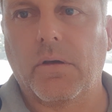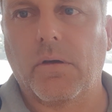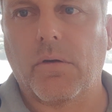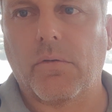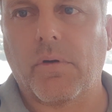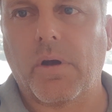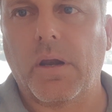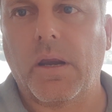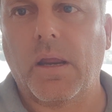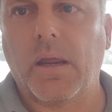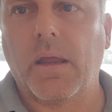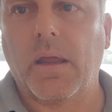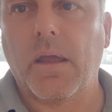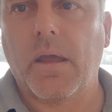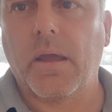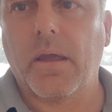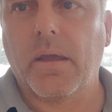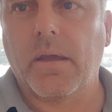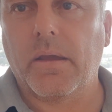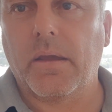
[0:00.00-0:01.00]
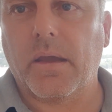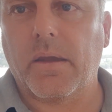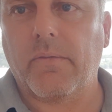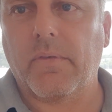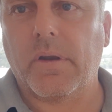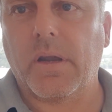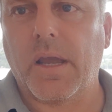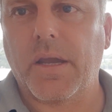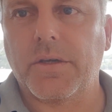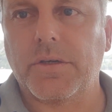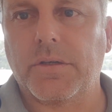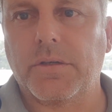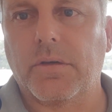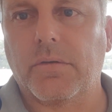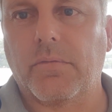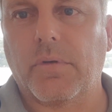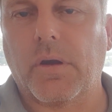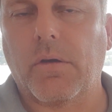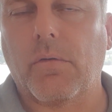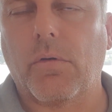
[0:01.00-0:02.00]
already in relation
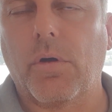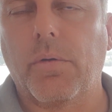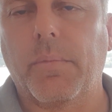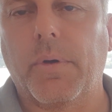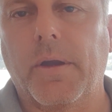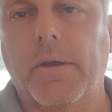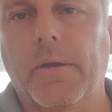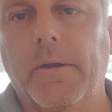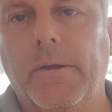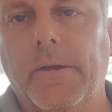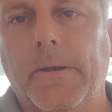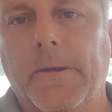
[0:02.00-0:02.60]
to recruitment.